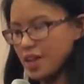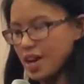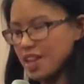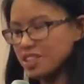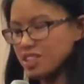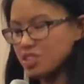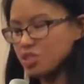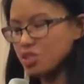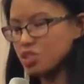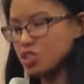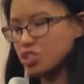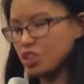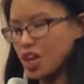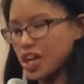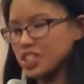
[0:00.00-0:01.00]
As a
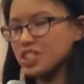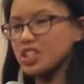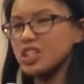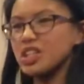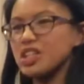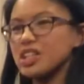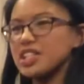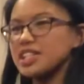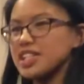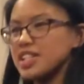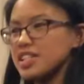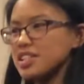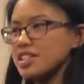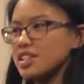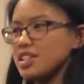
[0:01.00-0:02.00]
youth director,
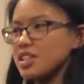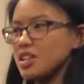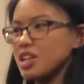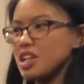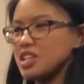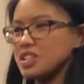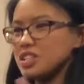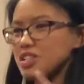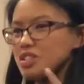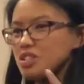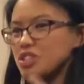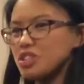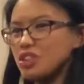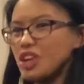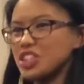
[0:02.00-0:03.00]
Stacy is the
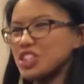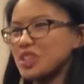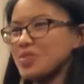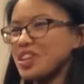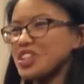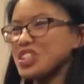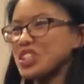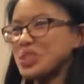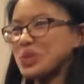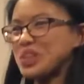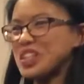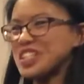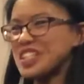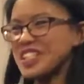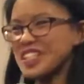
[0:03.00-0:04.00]
youth director, I'm not sure
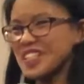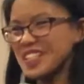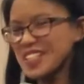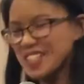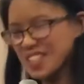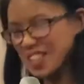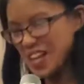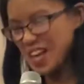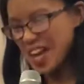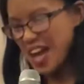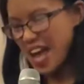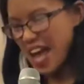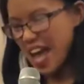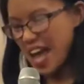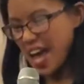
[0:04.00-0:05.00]
where she is,
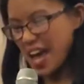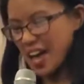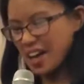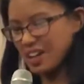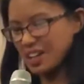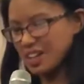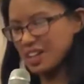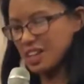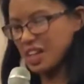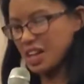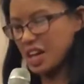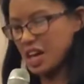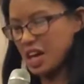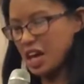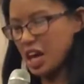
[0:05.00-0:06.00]
and
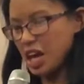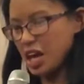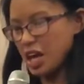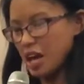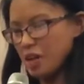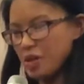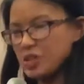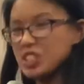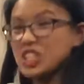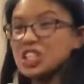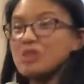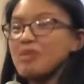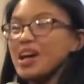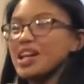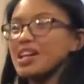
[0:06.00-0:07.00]

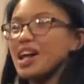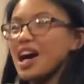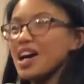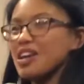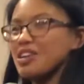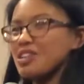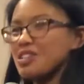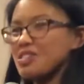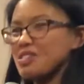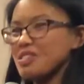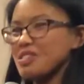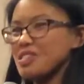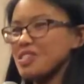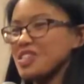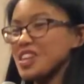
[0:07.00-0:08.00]
she might not
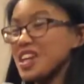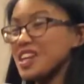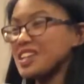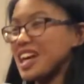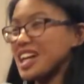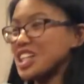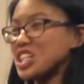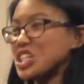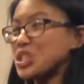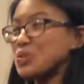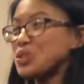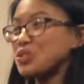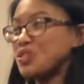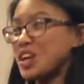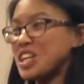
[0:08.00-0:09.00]
think that she
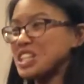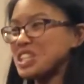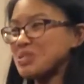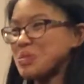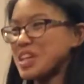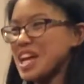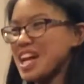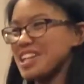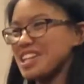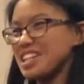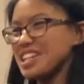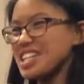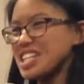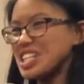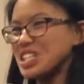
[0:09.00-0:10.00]
was ready to be
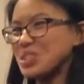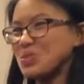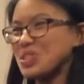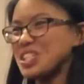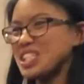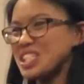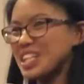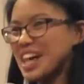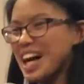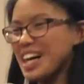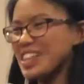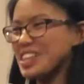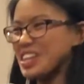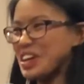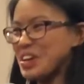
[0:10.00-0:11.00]
handed the keys when she
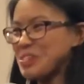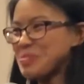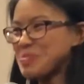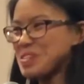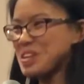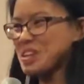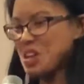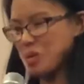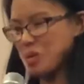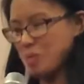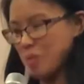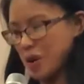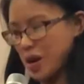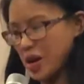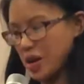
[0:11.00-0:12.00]
got them,
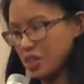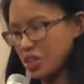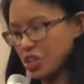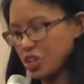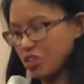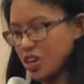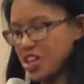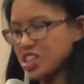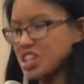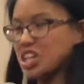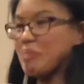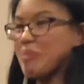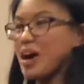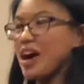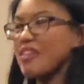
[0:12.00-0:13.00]
but the great thing
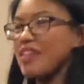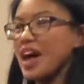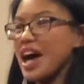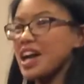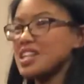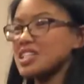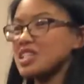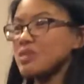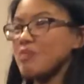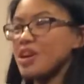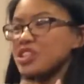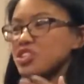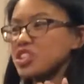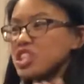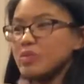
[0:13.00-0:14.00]
about that is the
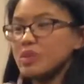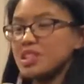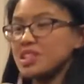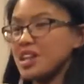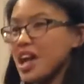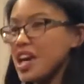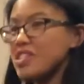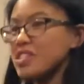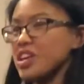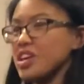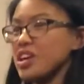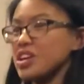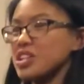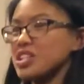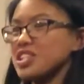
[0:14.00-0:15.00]
mentorship doesn't end there.